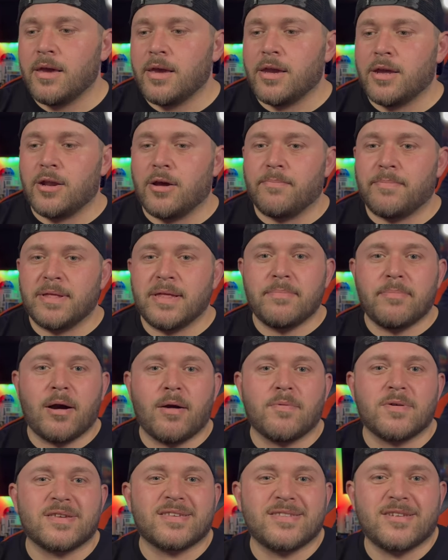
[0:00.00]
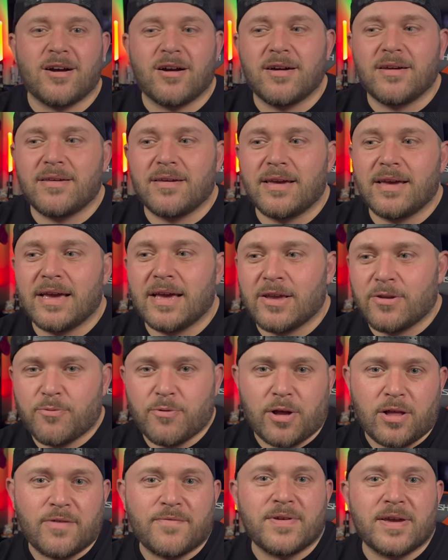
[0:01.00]
You know, Billy Bob was not as
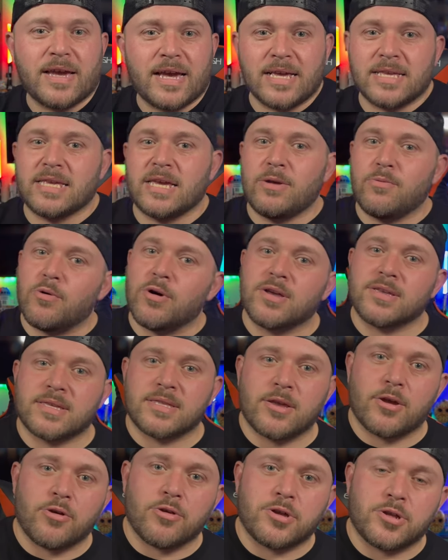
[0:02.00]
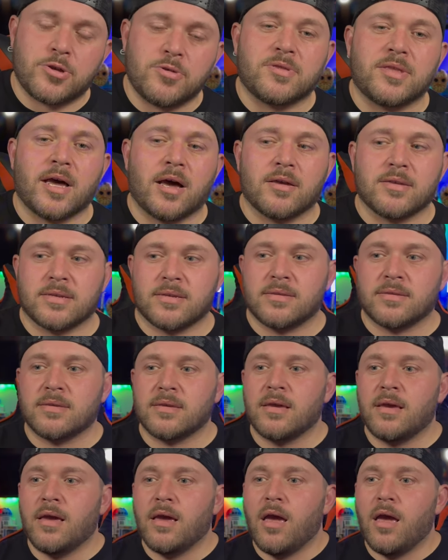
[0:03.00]
relevant as he was in the early 2000s.